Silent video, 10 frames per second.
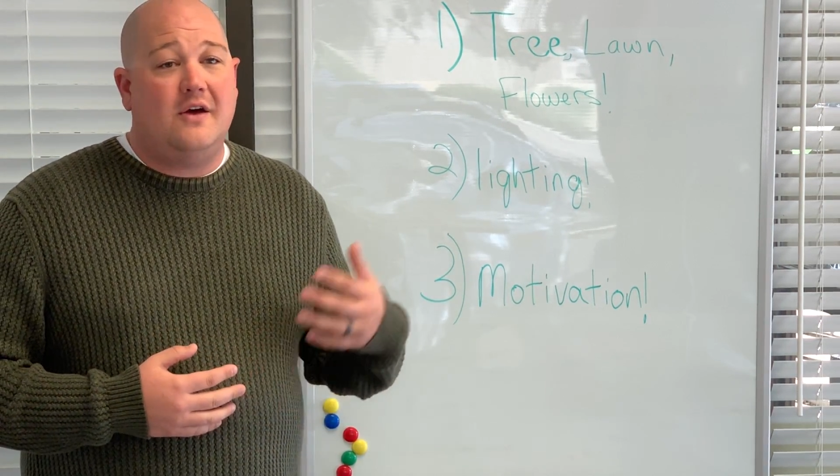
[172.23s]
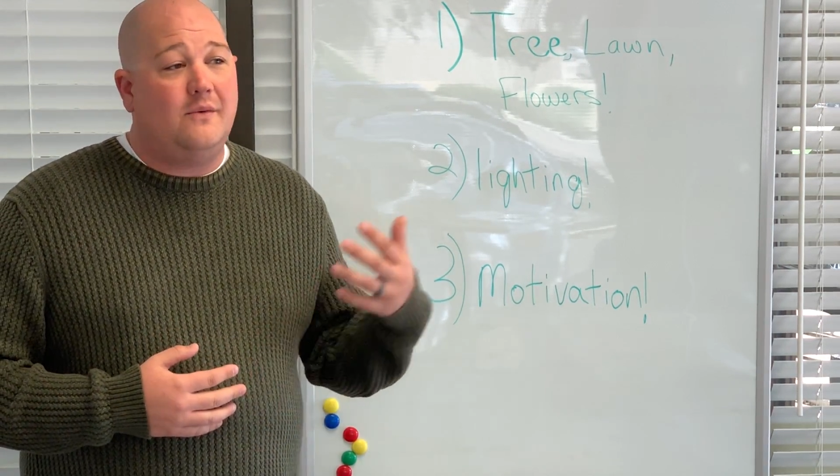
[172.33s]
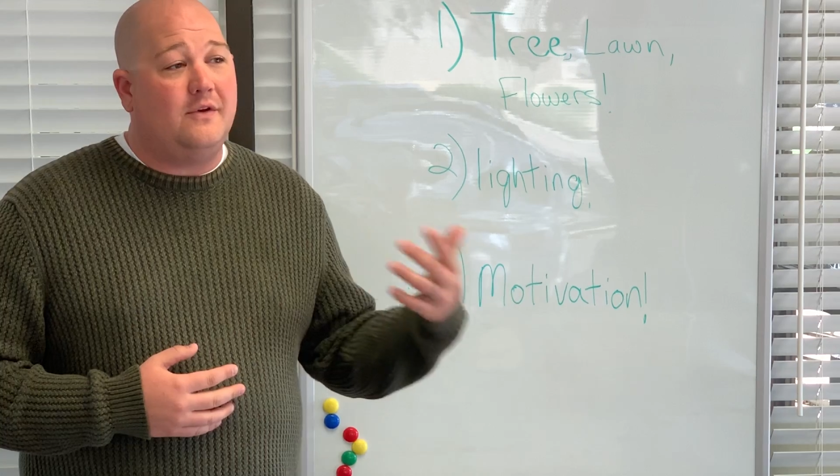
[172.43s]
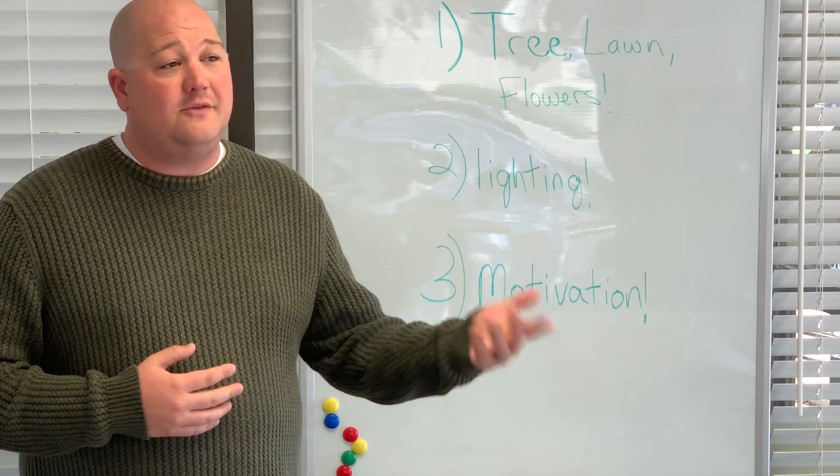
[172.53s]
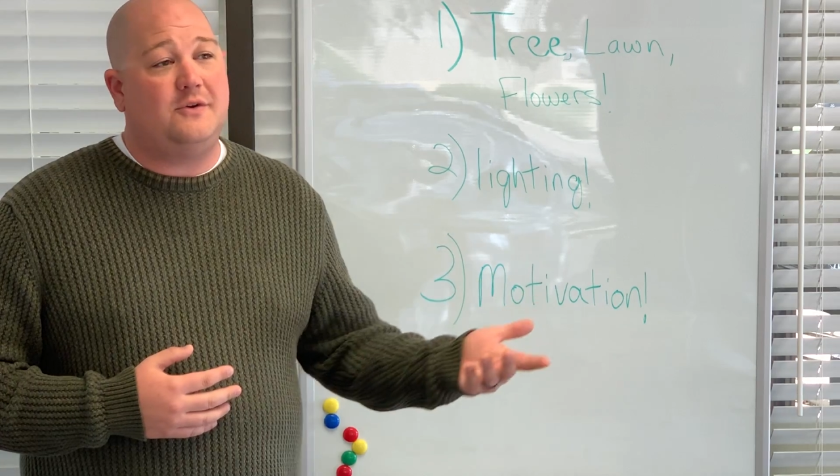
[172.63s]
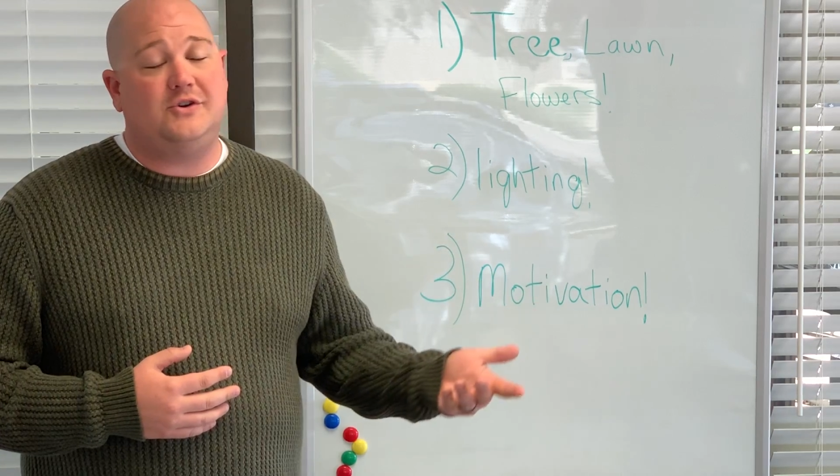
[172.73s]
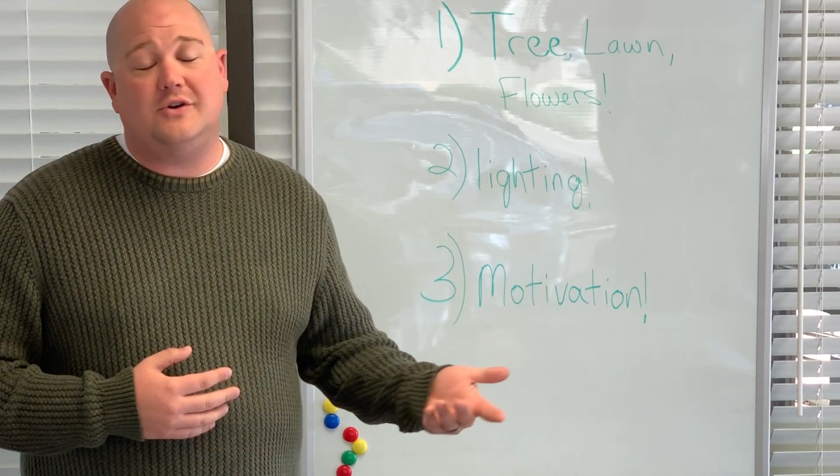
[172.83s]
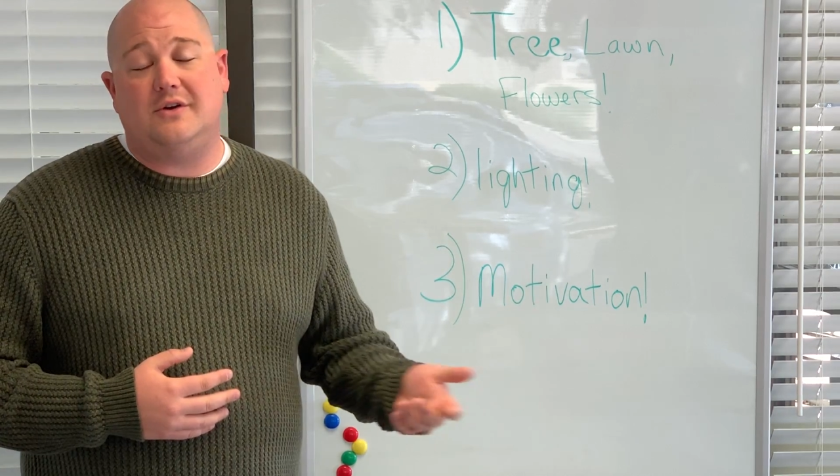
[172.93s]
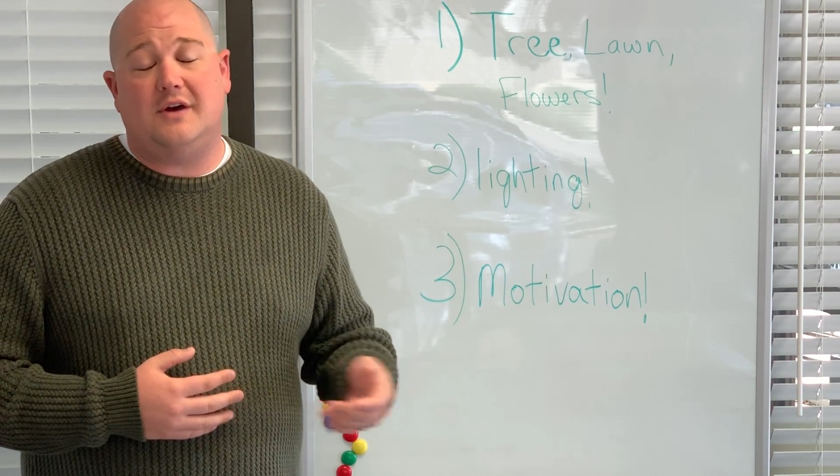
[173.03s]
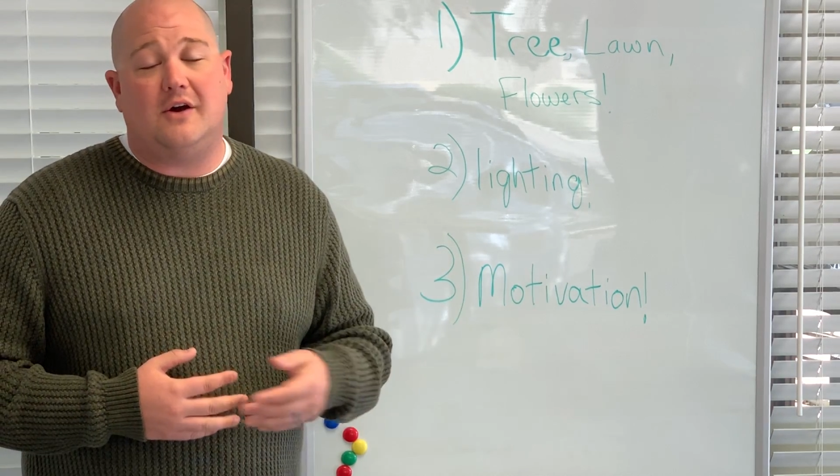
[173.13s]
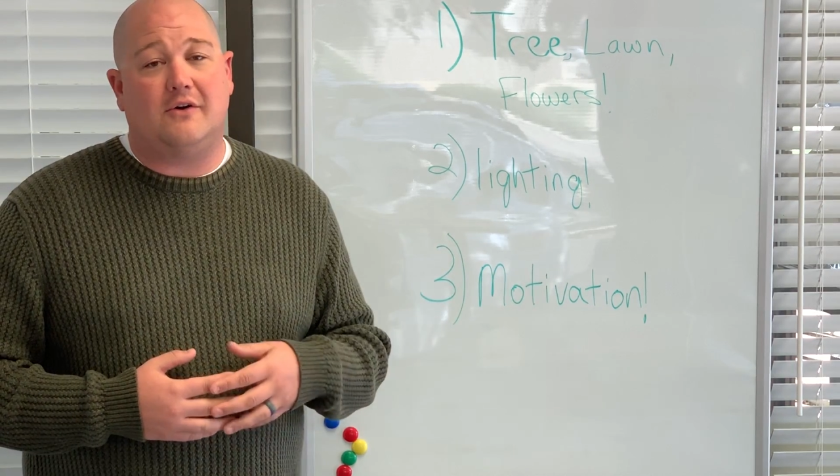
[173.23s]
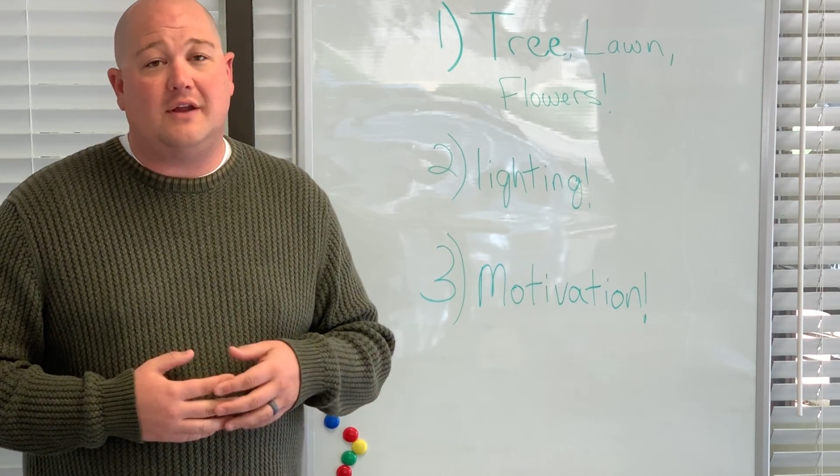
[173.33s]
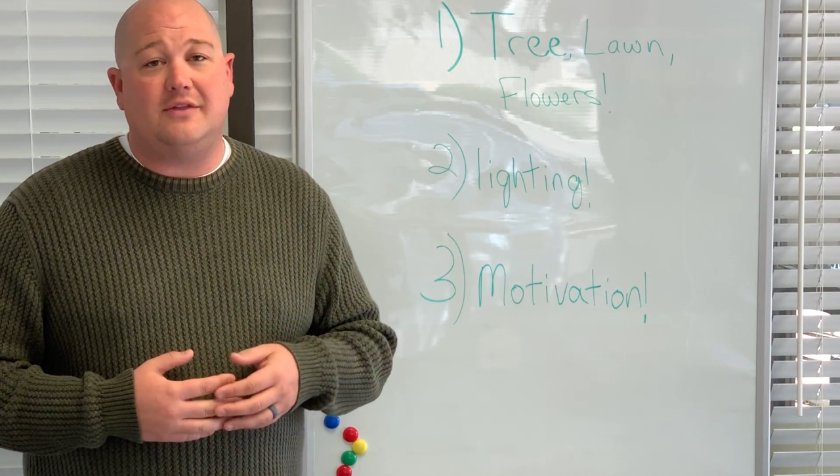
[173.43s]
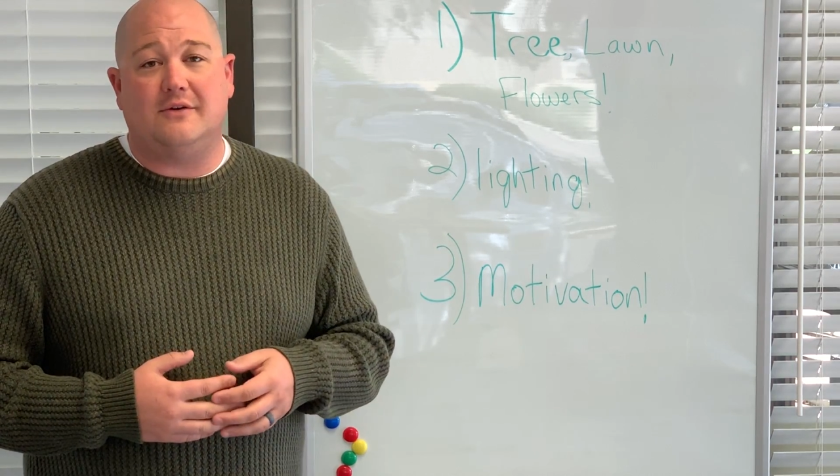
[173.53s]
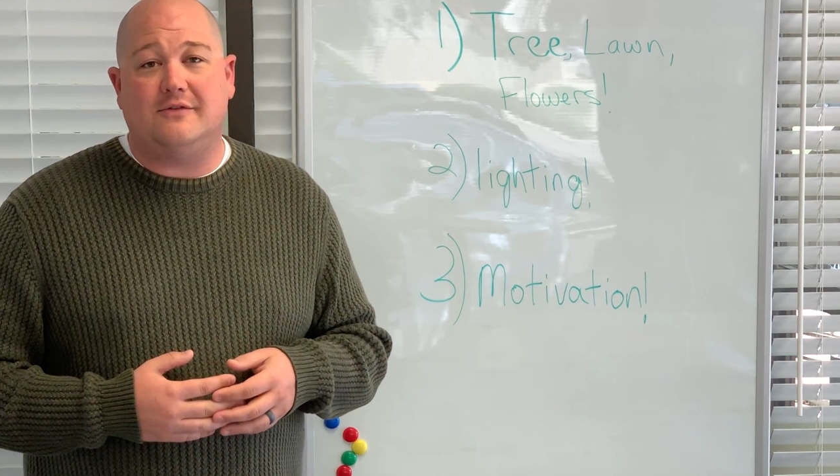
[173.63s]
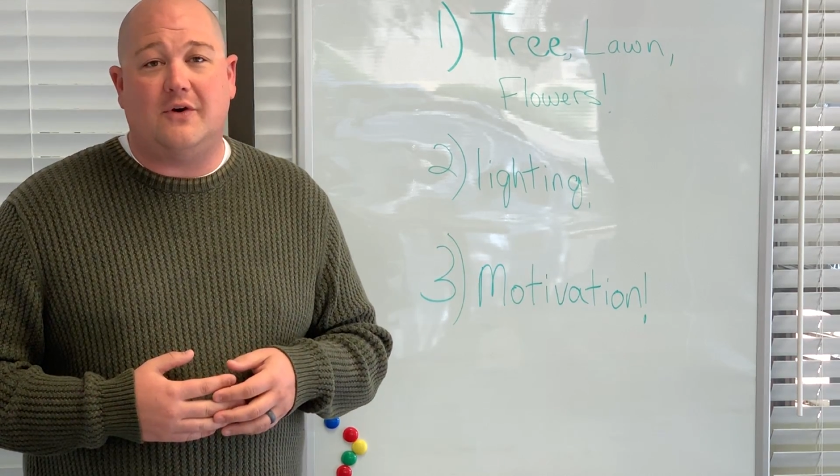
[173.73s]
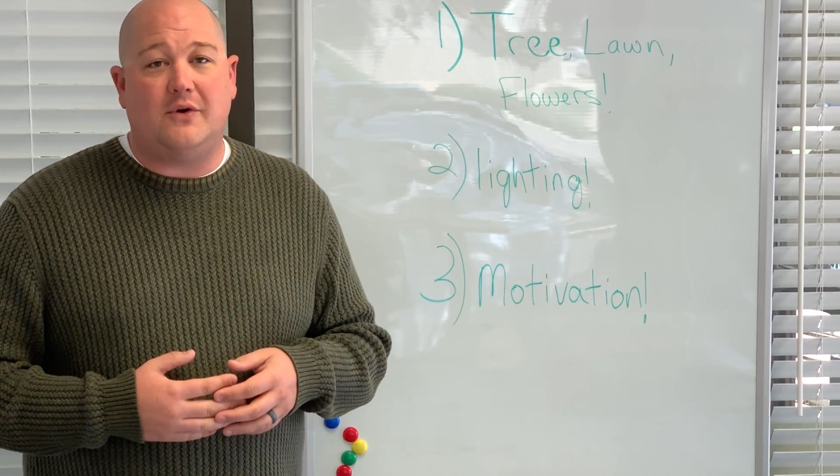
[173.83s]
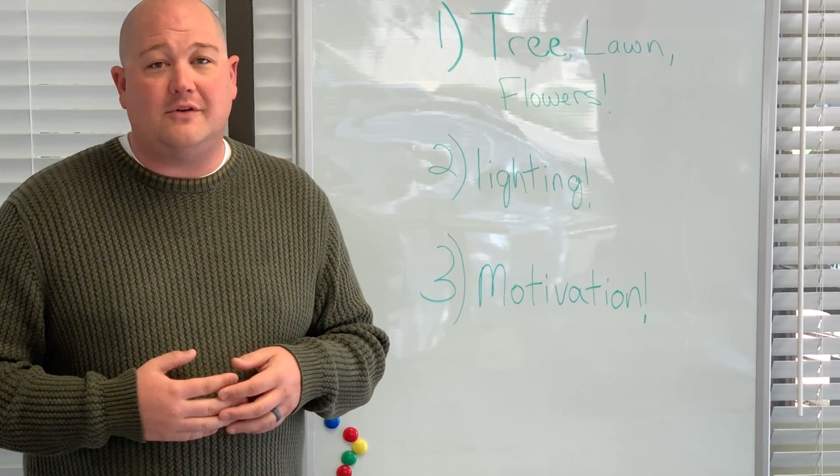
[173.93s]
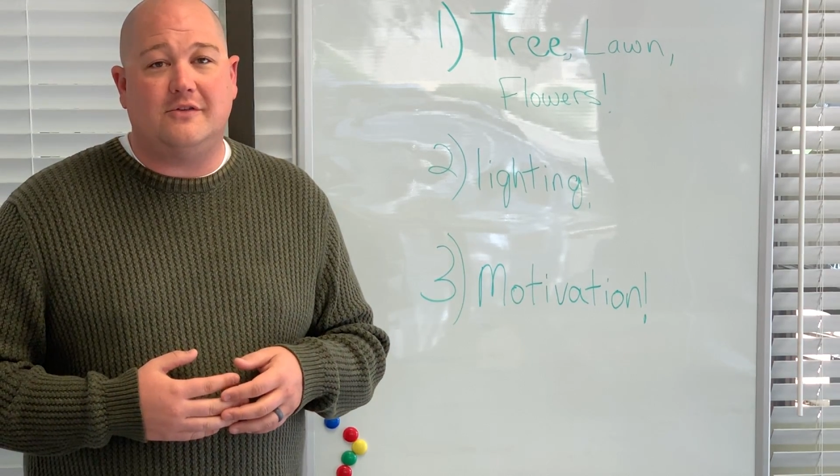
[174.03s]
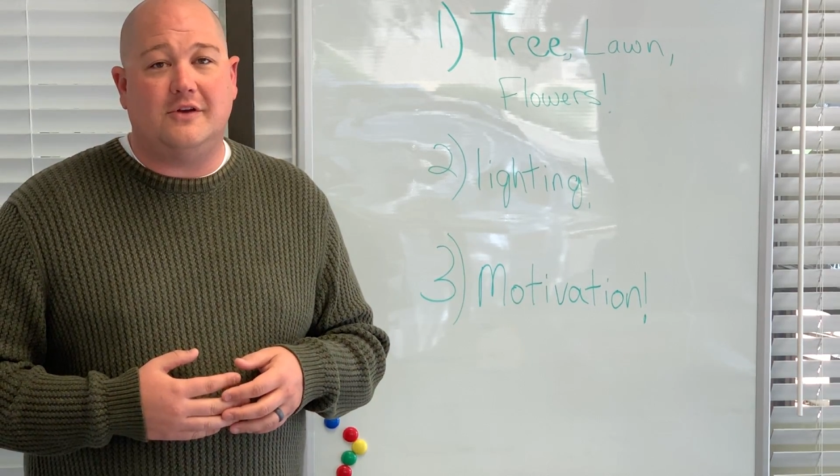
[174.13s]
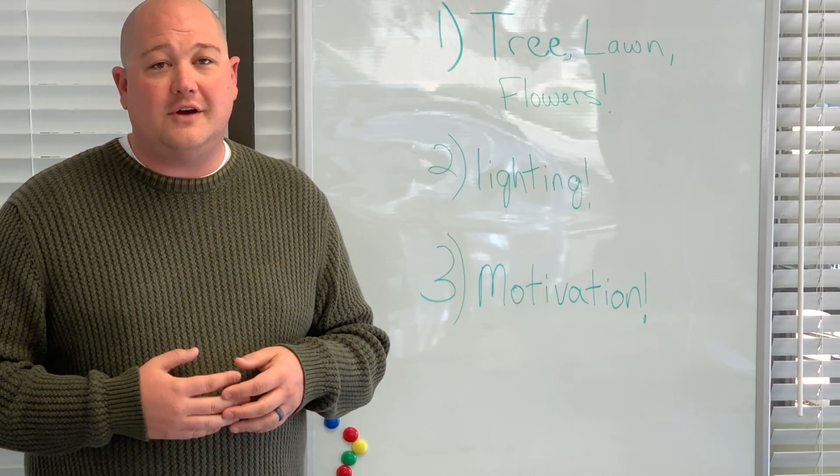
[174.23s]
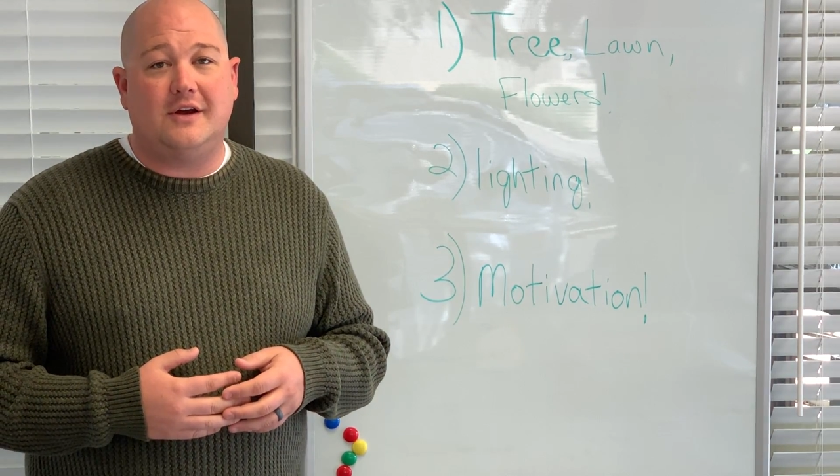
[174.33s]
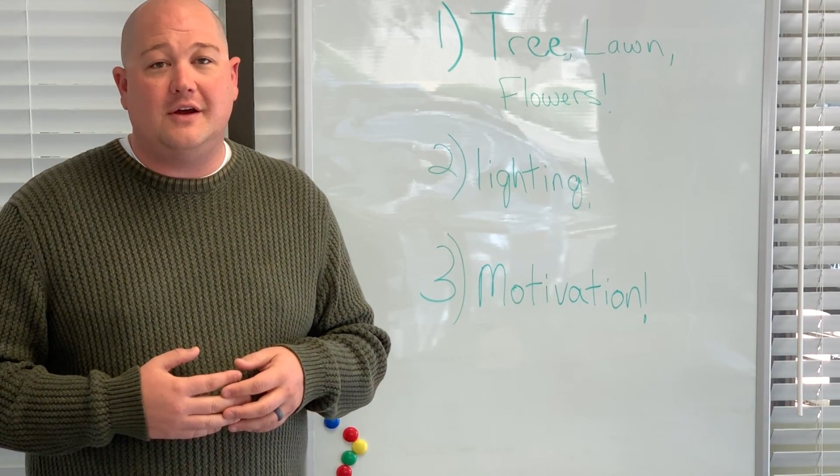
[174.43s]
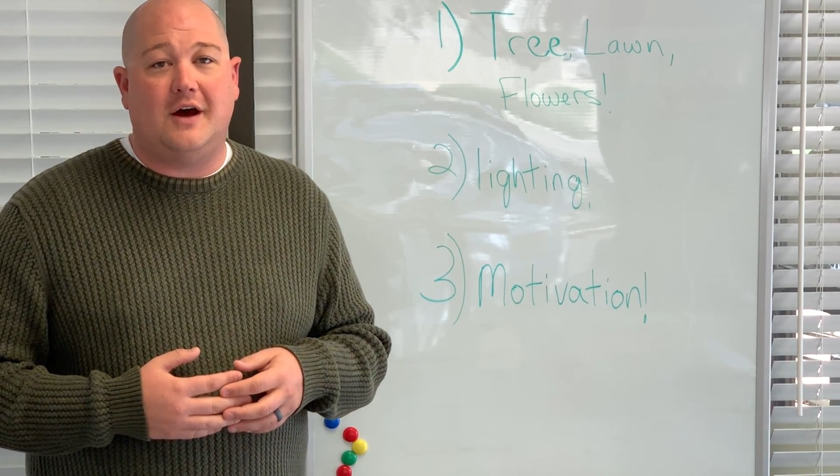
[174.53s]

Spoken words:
once we show you how great those photos look,